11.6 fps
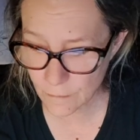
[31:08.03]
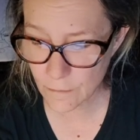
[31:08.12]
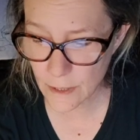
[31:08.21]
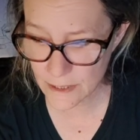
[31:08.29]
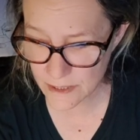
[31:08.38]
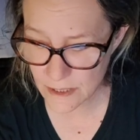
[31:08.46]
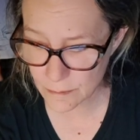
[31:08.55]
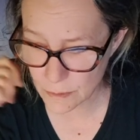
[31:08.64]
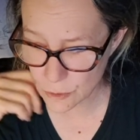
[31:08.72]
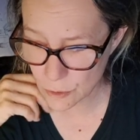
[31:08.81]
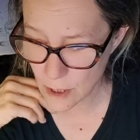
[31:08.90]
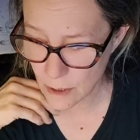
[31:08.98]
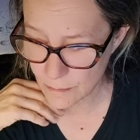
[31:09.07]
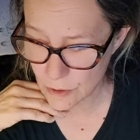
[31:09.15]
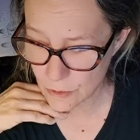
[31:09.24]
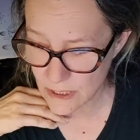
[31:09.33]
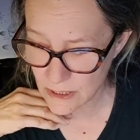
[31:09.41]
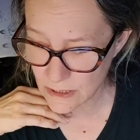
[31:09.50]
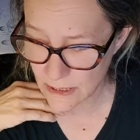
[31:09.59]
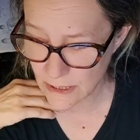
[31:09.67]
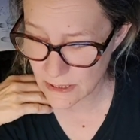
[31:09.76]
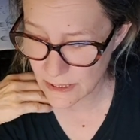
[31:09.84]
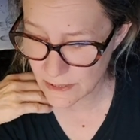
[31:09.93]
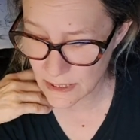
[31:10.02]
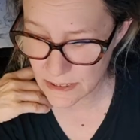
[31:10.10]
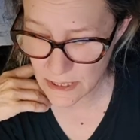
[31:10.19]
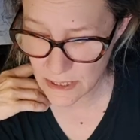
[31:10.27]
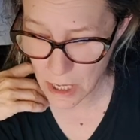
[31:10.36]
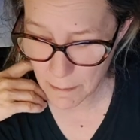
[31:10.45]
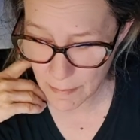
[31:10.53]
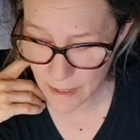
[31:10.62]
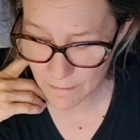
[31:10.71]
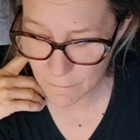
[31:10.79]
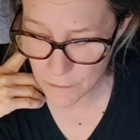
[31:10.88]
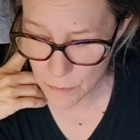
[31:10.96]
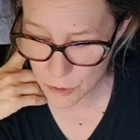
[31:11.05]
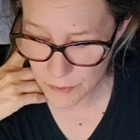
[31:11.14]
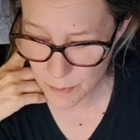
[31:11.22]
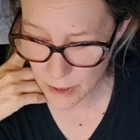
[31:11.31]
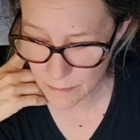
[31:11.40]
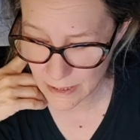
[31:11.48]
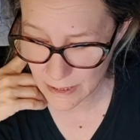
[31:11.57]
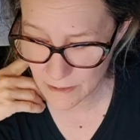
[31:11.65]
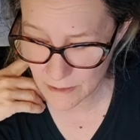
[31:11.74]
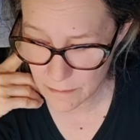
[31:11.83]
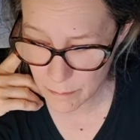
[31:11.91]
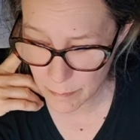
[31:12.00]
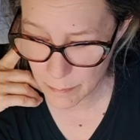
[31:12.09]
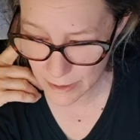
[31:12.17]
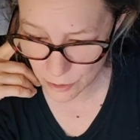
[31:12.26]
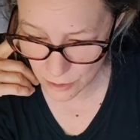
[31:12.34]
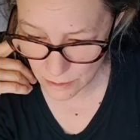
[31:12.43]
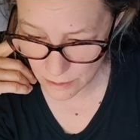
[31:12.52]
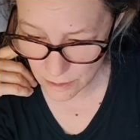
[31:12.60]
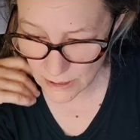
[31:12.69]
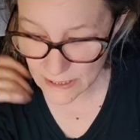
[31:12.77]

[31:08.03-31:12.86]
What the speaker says: and her friends, the blue communes, cleaned things up and for the most part made everything better.